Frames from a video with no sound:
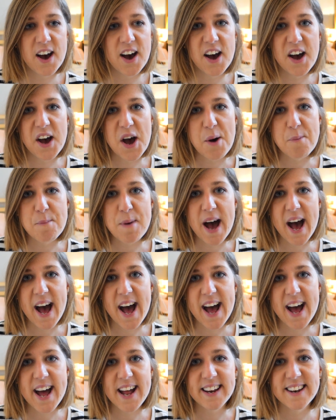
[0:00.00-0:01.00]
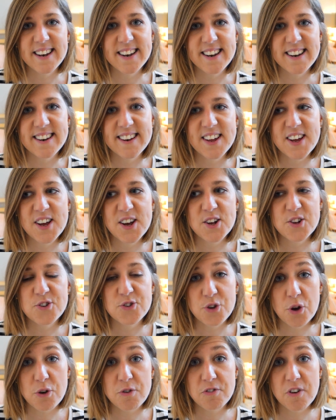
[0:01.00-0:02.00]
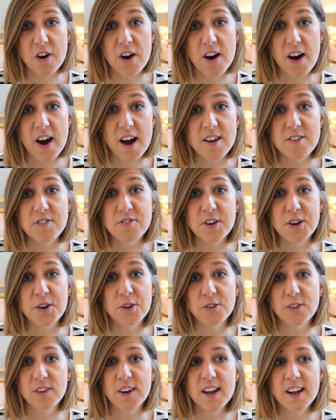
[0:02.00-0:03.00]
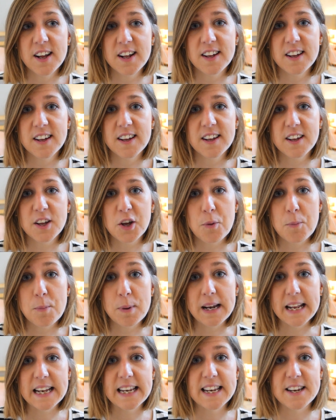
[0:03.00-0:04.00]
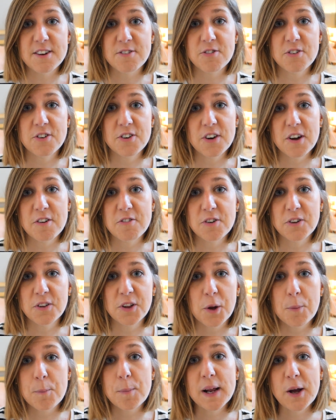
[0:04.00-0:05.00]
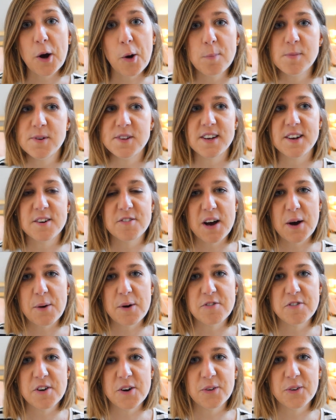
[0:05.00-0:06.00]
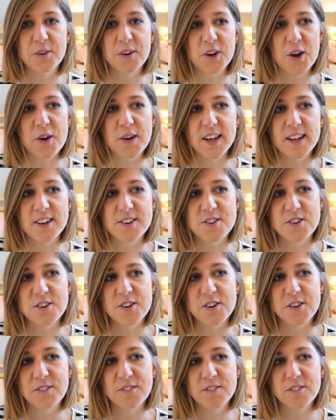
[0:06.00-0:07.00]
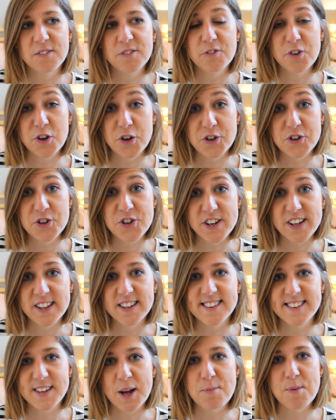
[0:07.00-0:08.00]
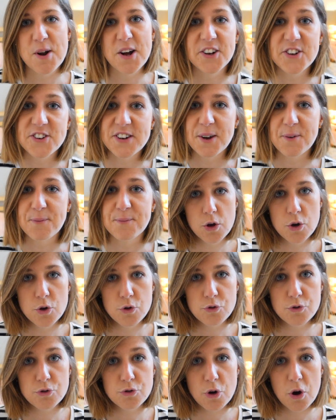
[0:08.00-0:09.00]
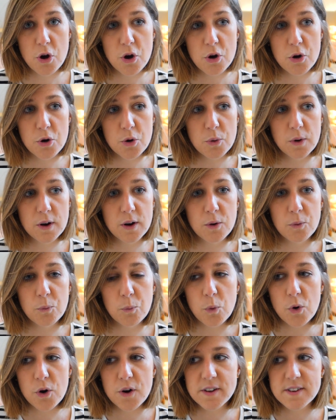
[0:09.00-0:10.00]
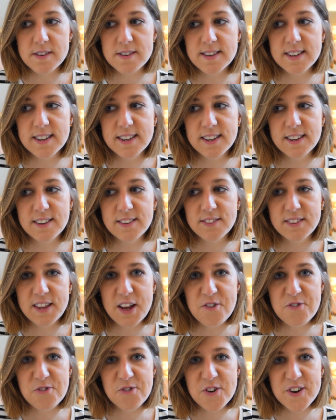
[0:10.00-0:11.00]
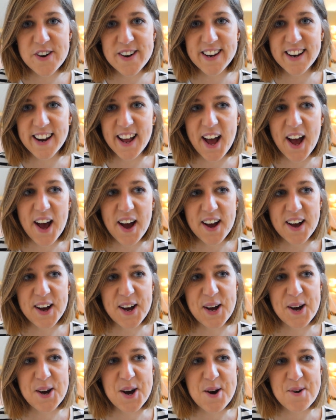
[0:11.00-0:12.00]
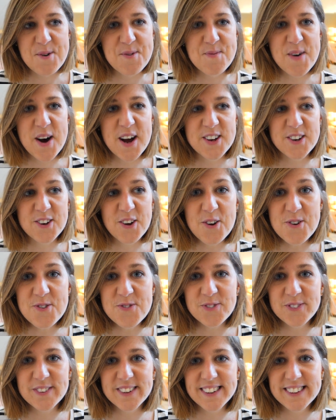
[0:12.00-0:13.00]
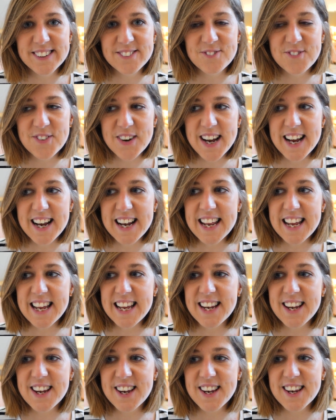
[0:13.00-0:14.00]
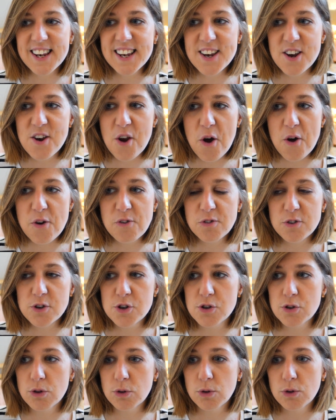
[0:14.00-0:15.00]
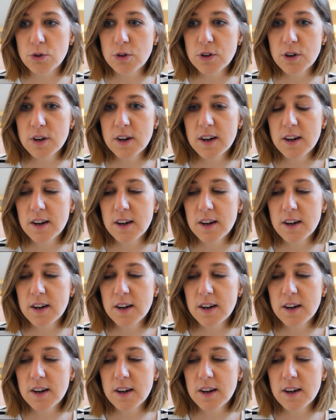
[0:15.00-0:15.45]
and so far I feel completely different. I feel the complete opposite of how I felt going into first year this time last year. So what's different? I don't really know for sure,